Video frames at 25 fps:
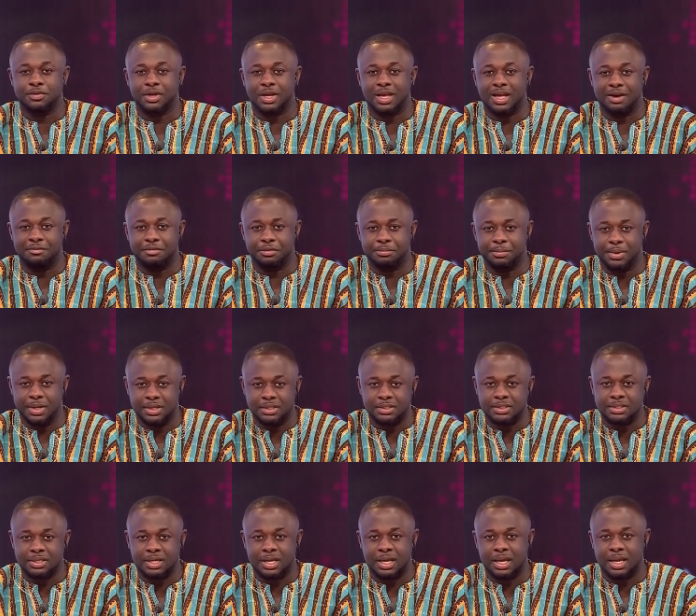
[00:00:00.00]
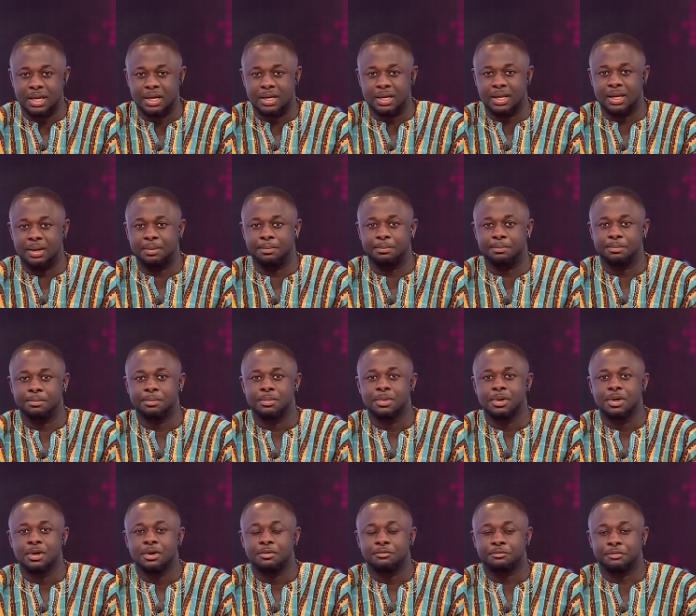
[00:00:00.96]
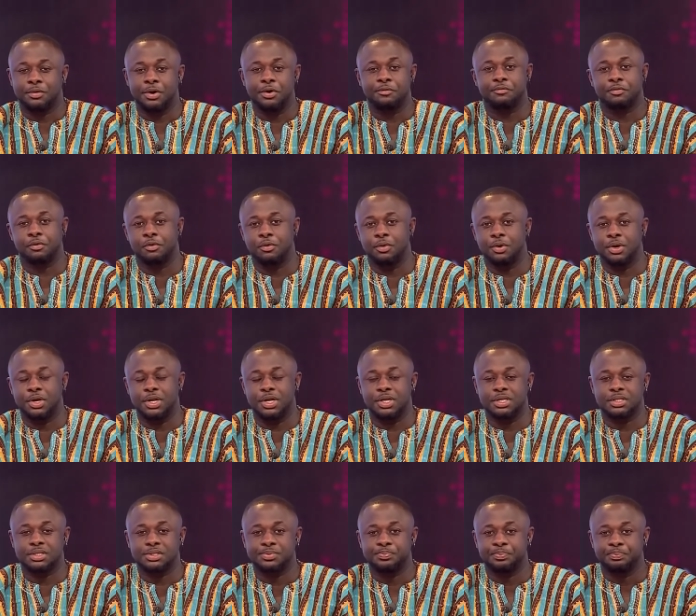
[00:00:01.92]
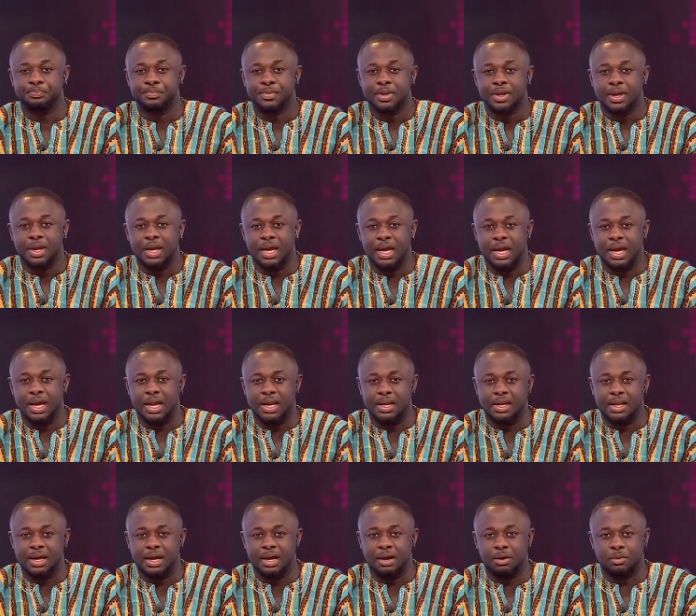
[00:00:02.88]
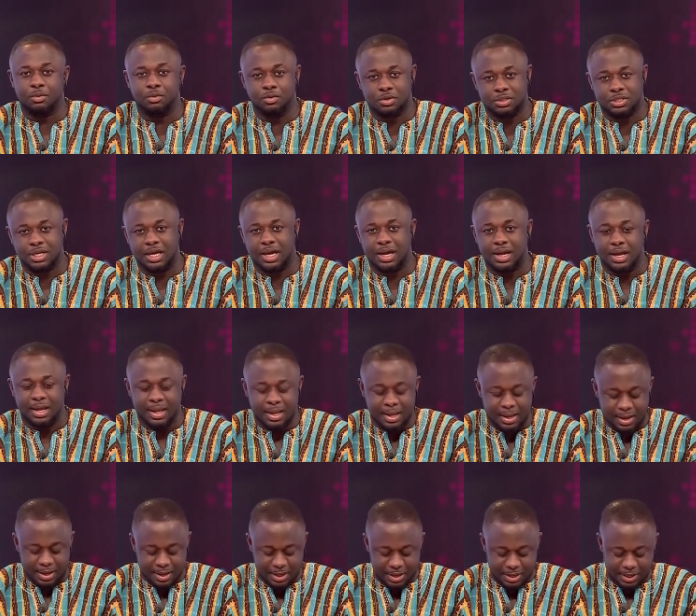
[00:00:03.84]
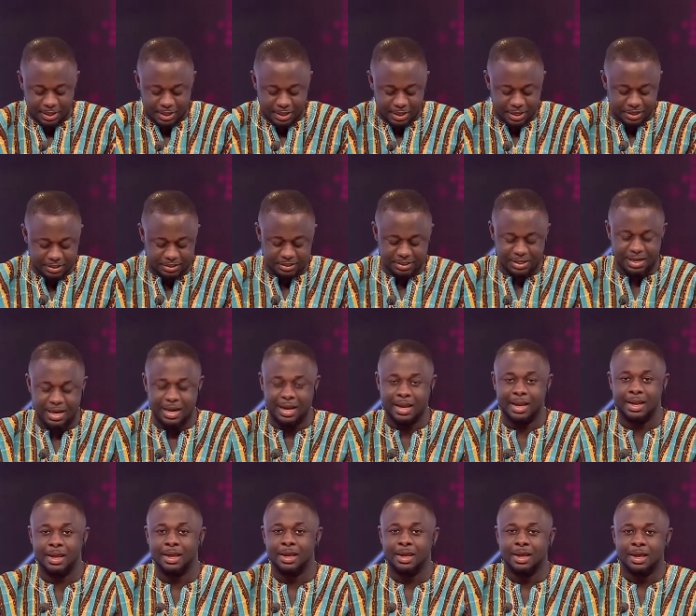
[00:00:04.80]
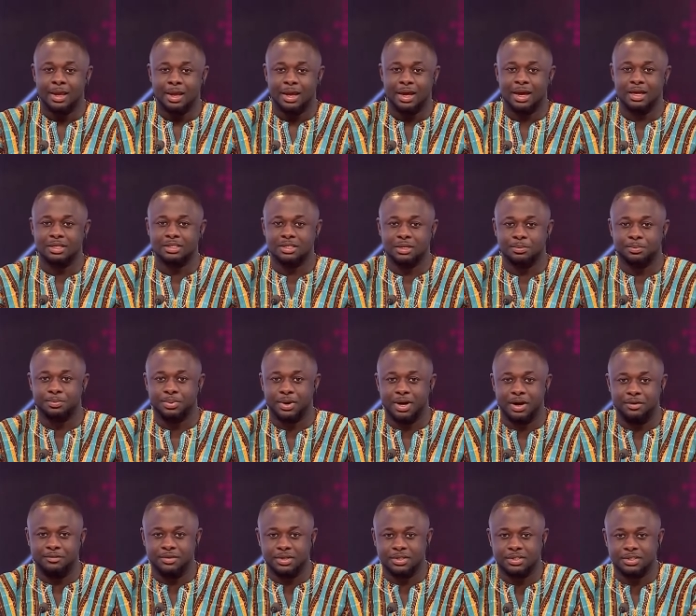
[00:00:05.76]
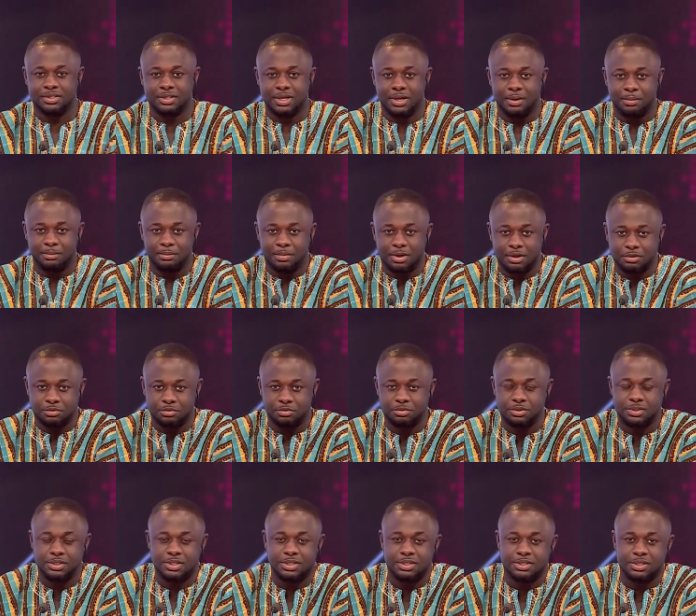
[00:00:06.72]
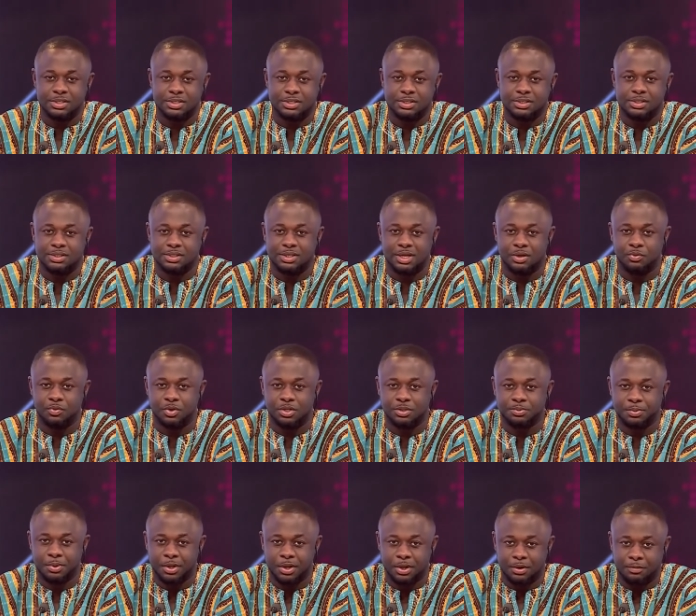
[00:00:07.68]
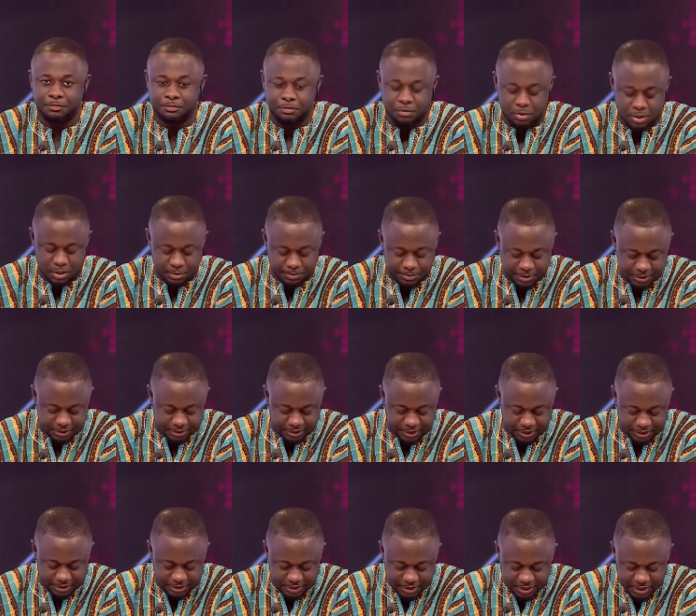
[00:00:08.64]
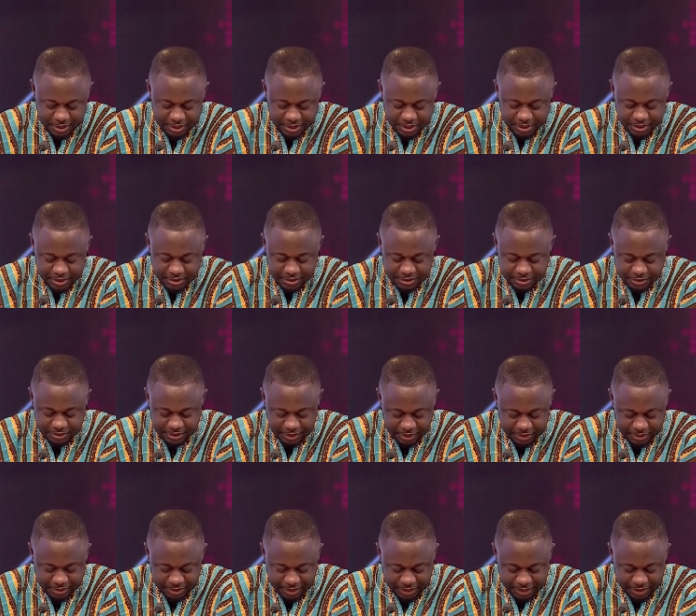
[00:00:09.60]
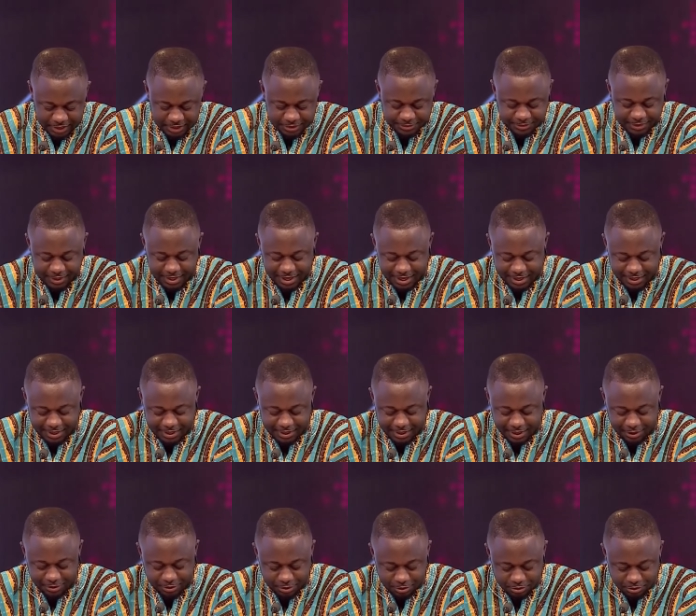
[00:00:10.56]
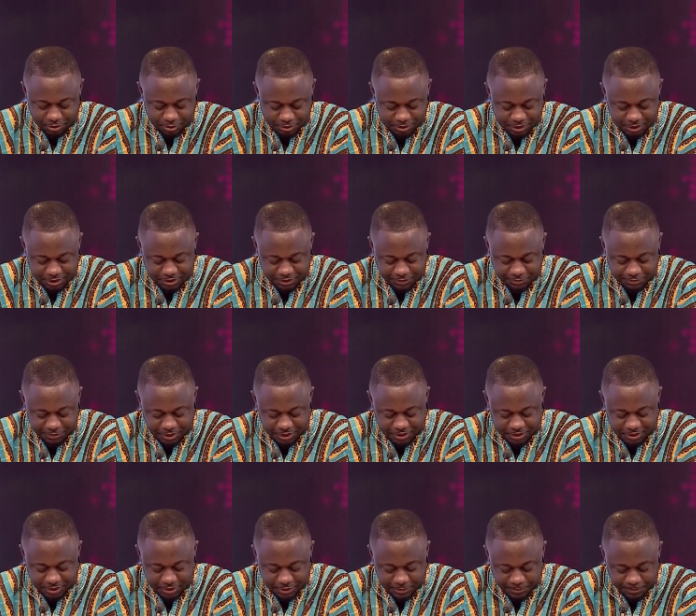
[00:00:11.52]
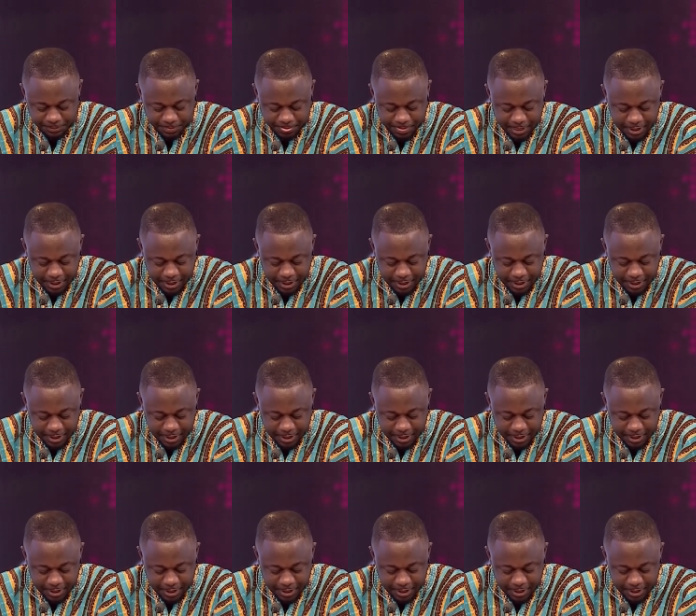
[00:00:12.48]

the government, and um, freight forwarders and uh, Guta and AGI as the private um, associations that were speaking for the business sector. And it's been gathered that consultative meeting